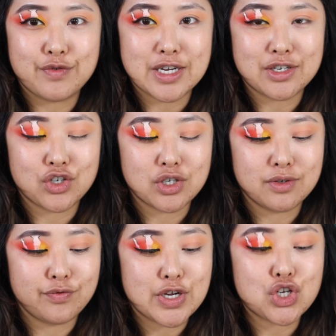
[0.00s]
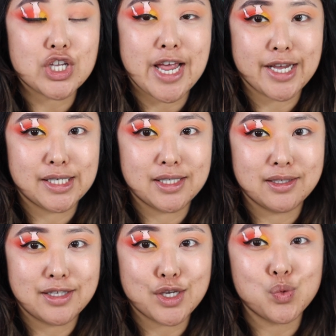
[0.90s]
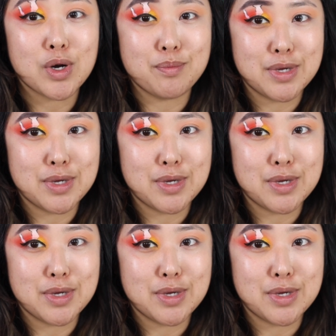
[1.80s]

Fish sex. That's what it